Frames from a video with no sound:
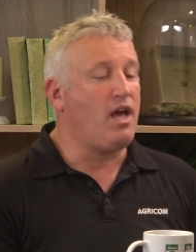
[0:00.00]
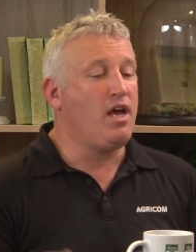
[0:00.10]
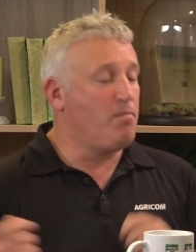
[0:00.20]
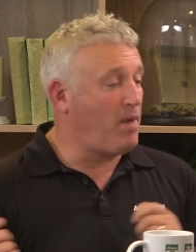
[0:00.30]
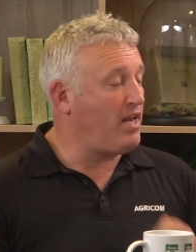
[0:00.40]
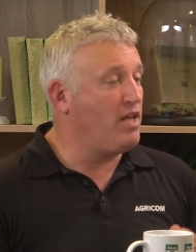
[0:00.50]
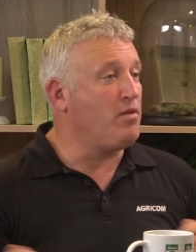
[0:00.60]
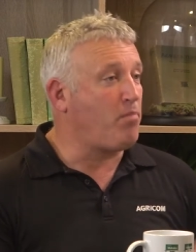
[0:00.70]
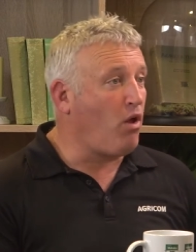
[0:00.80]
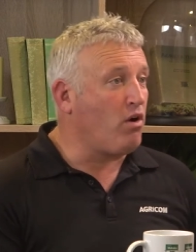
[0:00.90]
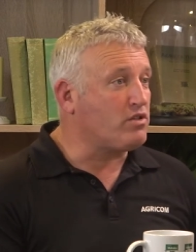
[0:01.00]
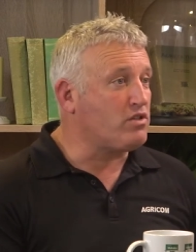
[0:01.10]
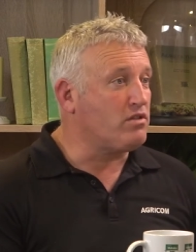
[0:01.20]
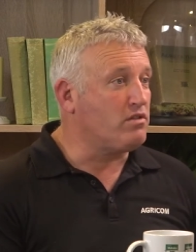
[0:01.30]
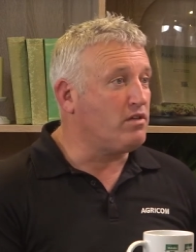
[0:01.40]
Yeah, but in the
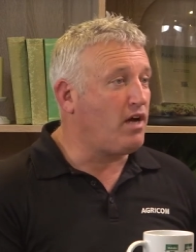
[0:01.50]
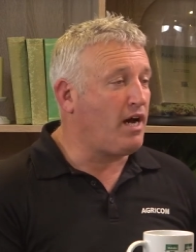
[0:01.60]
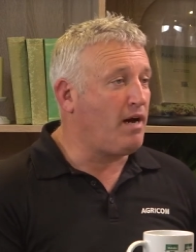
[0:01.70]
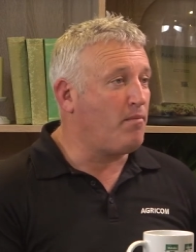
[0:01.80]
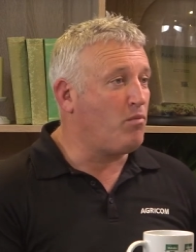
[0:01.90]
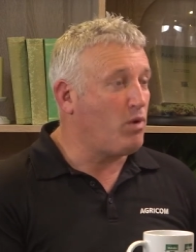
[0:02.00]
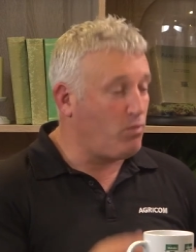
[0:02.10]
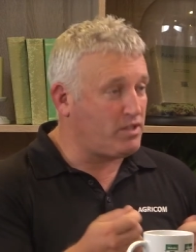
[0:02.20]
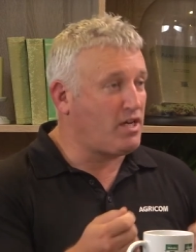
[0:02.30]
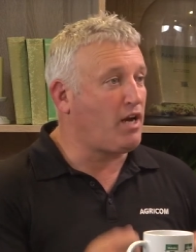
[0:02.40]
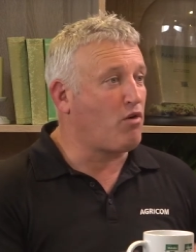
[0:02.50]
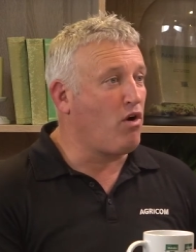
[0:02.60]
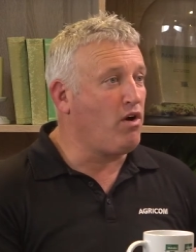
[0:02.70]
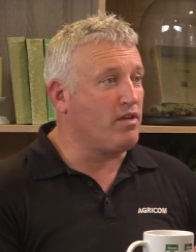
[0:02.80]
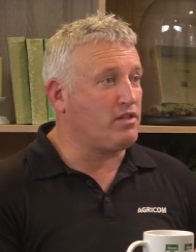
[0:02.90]
plots... when we started
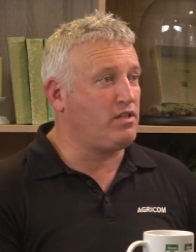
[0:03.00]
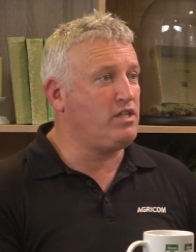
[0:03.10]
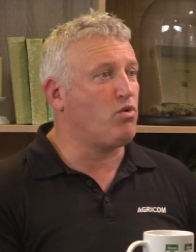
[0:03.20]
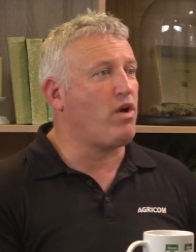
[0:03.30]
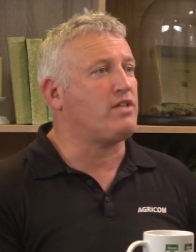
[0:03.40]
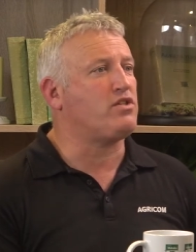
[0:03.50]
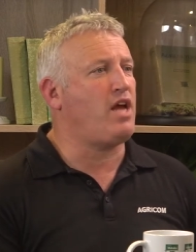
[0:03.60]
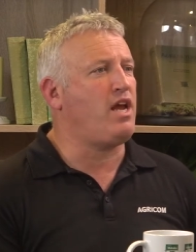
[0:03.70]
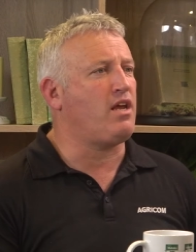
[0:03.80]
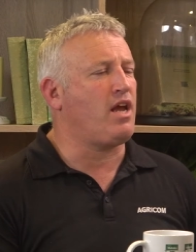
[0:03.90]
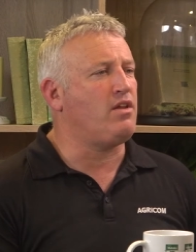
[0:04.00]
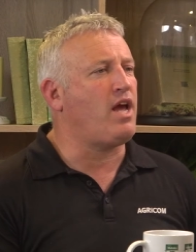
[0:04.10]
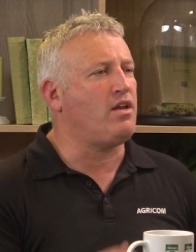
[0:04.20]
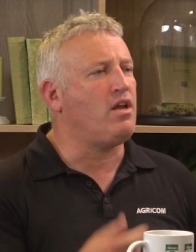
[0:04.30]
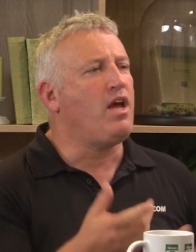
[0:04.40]
growing this, these were outstanding.
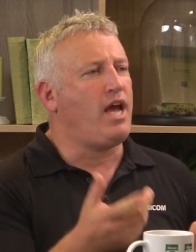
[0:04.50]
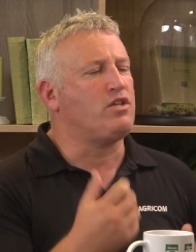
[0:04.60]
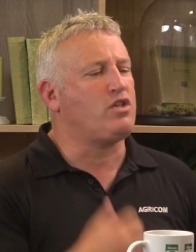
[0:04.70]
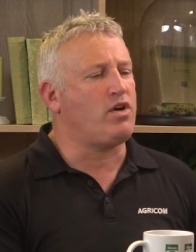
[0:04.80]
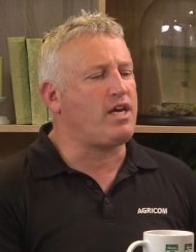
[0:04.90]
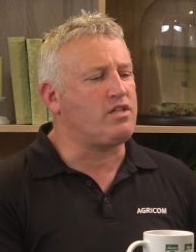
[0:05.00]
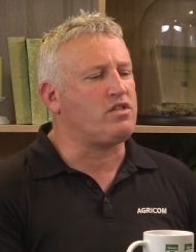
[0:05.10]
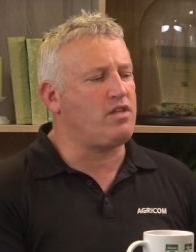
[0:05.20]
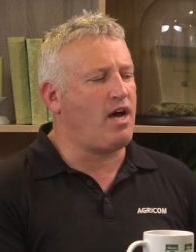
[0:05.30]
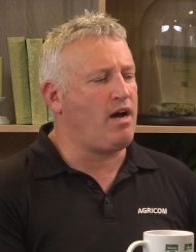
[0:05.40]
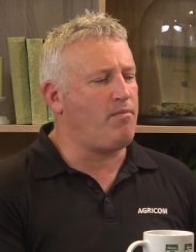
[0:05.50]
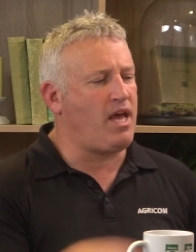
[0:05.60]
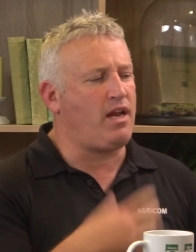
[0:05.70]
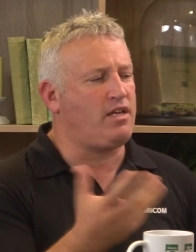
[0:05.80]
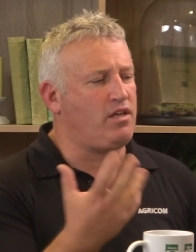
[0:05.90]
And so I guess
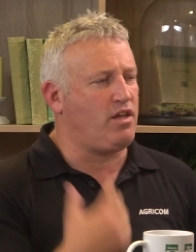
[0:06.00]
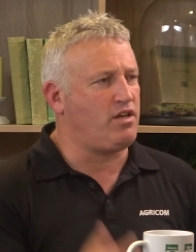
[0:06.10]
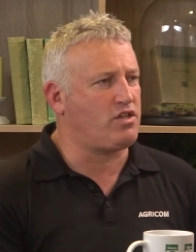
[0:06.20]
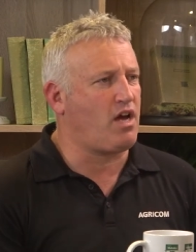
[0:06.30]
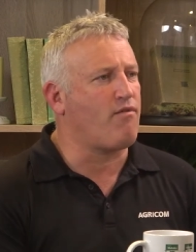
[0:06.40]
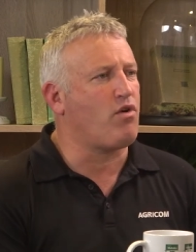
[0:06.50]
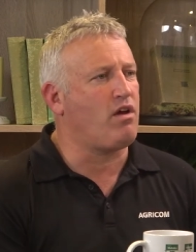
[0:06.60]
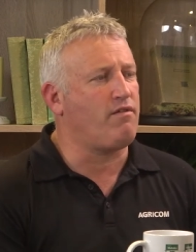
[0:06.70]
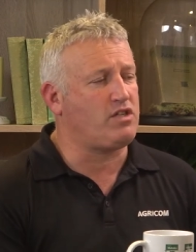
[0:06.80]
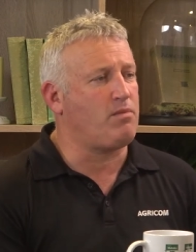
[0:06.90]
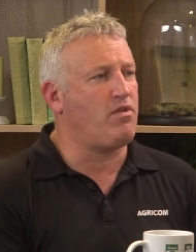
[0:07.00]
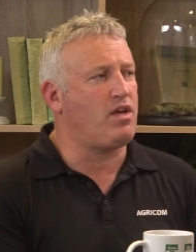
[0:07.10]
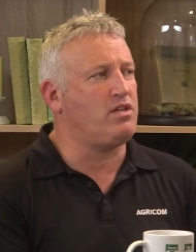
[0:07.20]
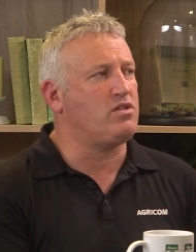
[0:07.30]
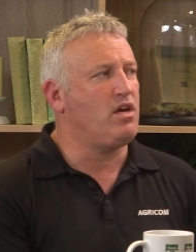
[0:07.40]
that led to the discovery of some
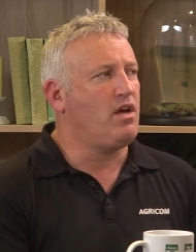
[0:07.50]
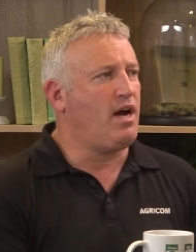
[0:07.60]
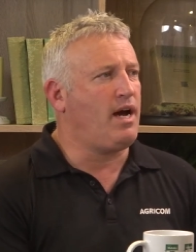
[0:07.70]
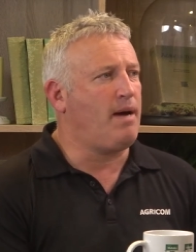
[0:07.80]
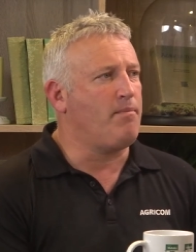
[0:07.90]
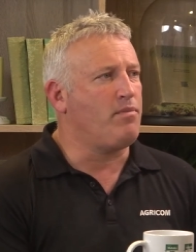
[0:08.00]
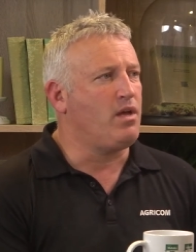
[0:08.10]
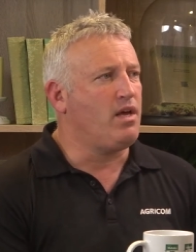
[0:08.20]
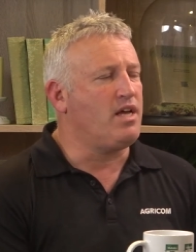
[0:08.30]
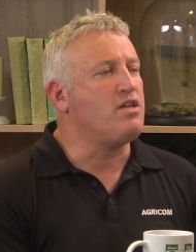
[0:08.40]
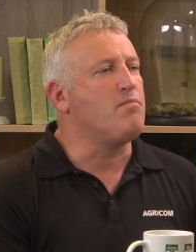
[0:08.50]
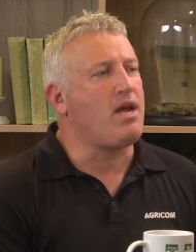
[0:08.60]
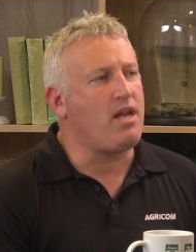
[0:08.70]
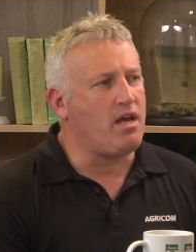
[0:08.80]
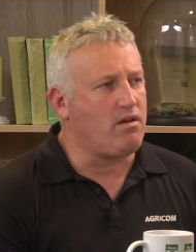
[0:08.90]
of these
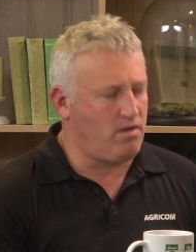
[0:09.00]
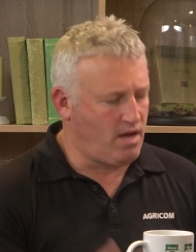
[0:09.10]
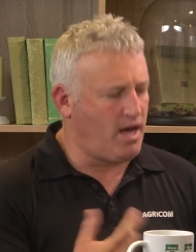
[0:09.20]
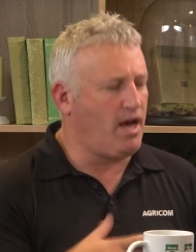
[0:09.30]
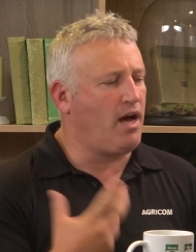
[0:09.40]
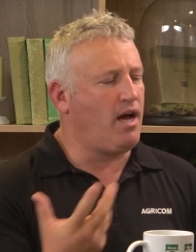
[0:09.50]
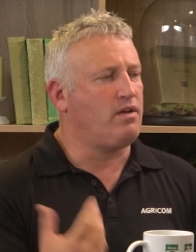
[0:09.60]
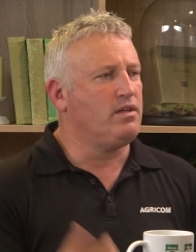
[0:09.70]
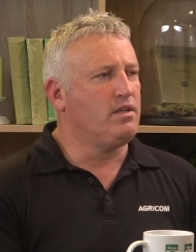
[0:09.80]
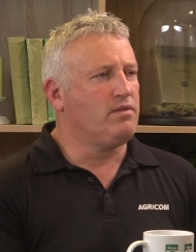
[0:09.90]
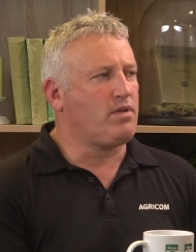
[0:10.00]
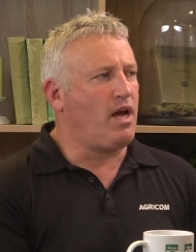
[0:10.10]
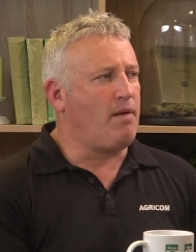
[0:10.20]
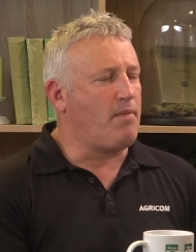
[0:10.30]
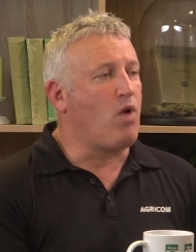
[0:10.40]
intermediate
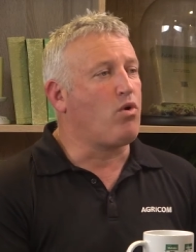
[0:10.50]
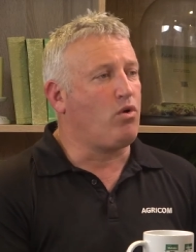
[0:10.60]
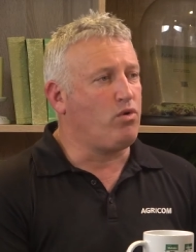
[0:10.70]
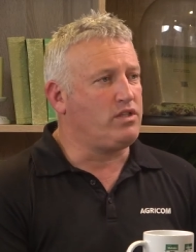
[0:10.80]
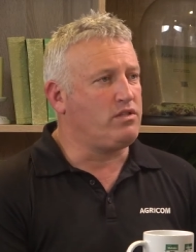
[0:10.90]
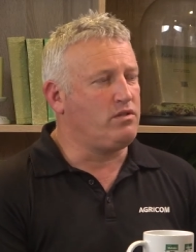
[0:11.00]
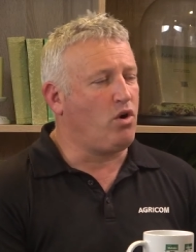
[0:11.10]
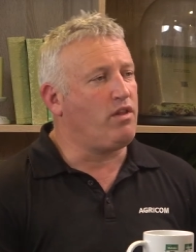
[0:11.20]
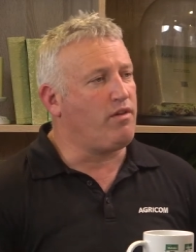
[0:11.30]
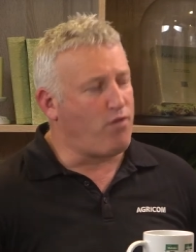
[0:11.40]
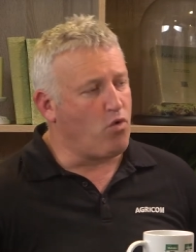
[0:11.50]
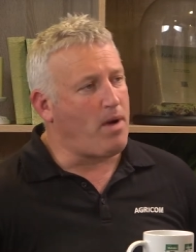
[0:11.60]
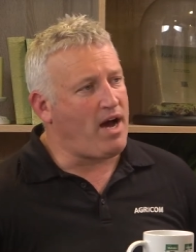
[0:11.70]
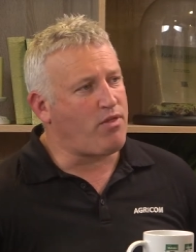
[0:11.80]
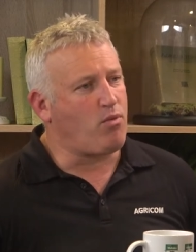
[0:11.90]
alkaloids, not the
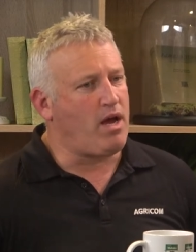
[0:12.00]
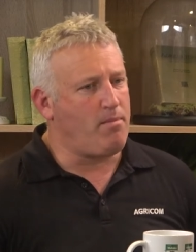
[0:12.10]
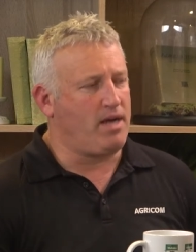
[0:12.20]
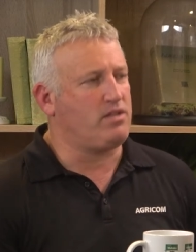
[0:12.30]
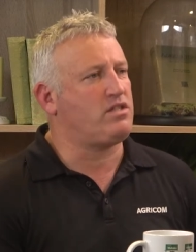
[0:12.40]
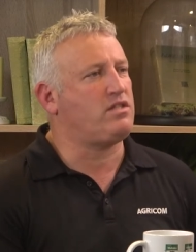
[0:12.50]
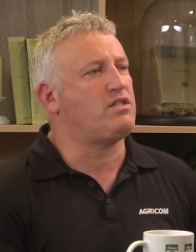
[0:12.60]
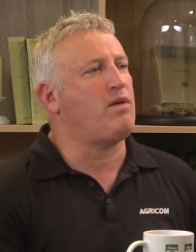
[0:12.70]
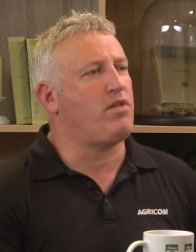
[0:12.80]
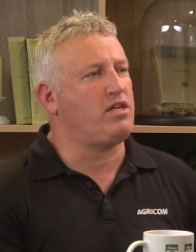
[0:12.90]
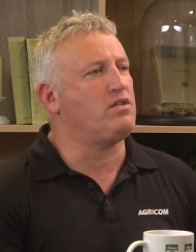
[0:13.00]
full pathway, but some